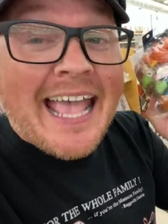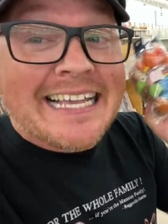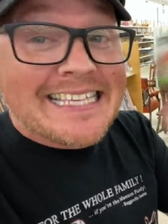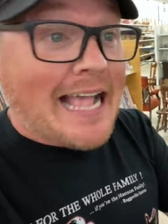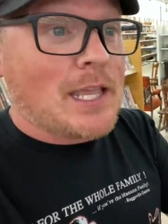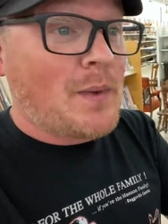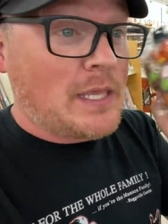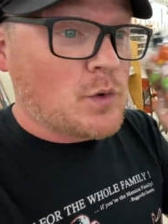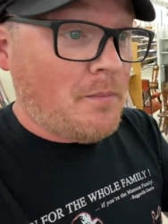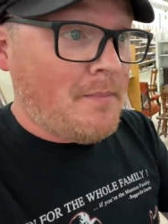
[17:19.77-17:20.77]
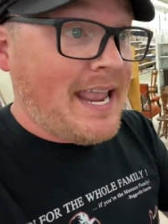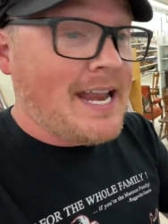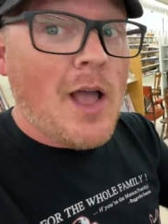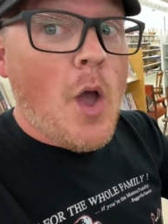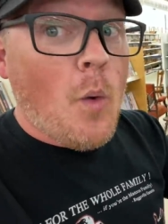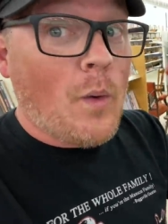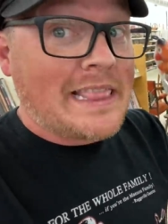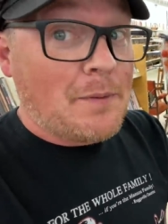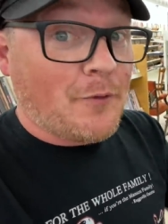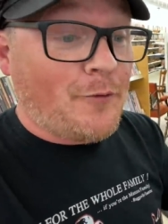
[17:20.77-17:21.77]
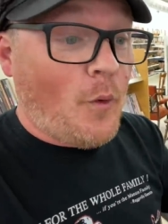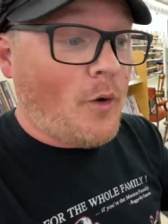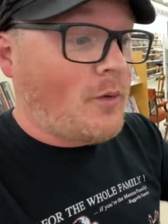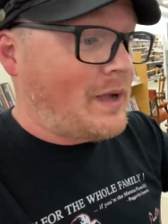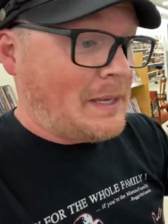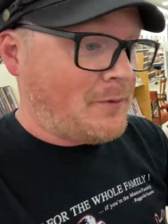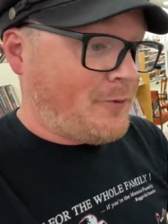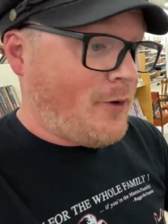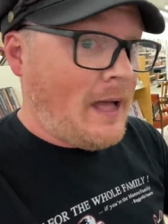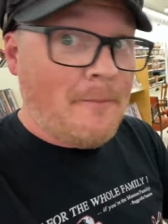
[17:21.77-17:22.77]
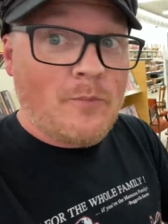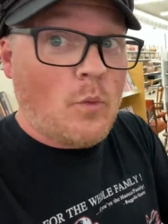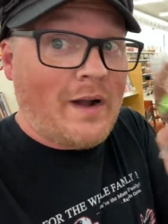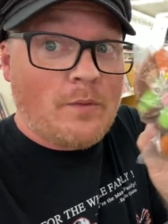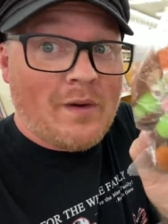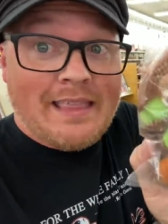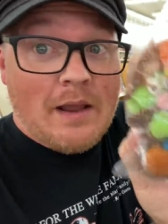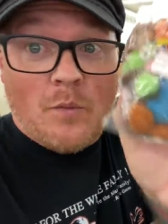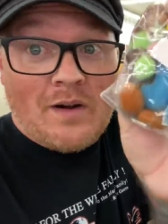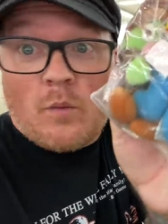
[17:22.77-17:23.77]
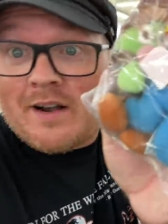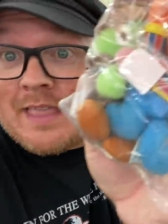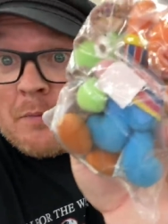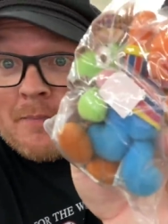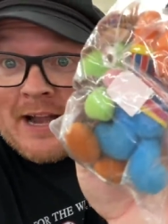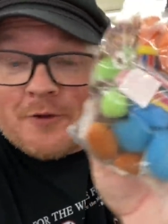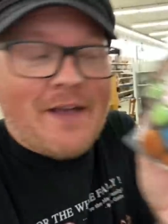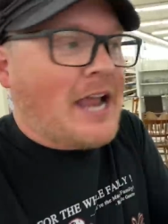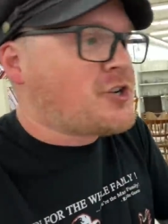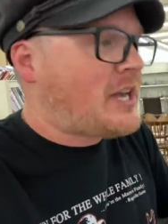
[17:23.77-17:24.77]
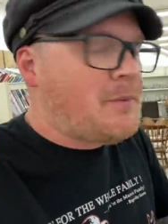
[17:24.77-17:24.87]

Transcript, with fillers: exactly when these were made, what they were for, what they were from, where they were manufactured.